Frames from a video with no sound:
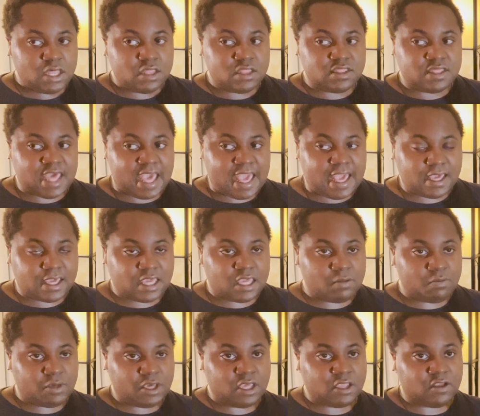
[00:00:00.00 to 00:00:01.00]
That
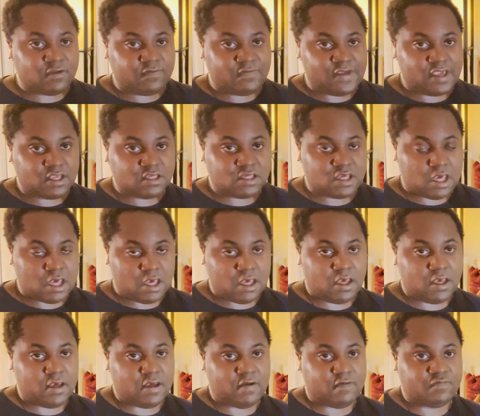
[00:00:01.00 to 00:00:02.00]
can be an effect
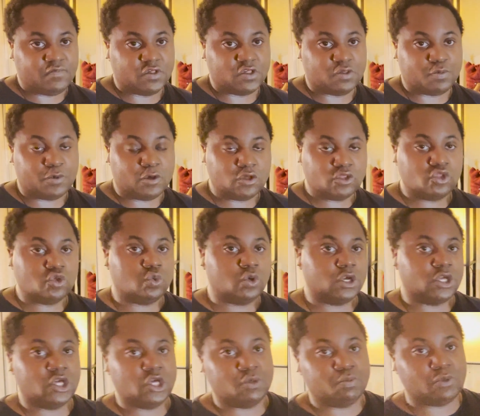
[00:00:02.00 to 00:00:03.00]
of the spiritual
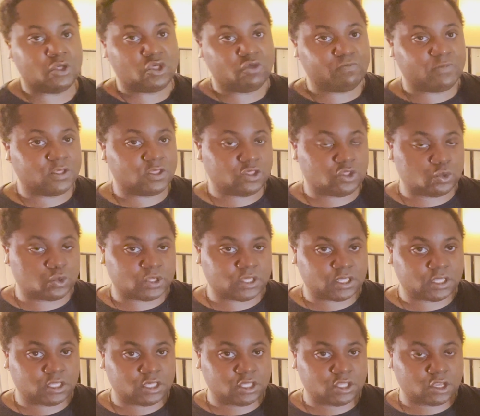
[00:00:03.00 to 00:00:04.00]
work you've been
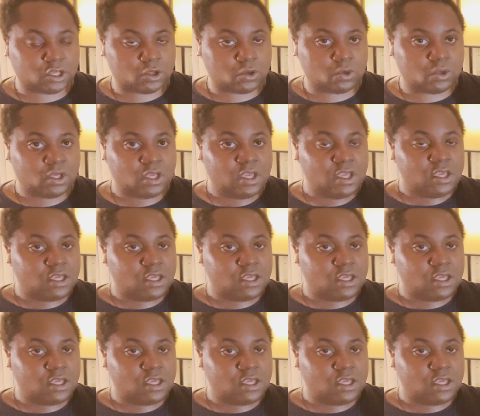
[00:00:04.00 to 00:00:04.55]
doing, you know,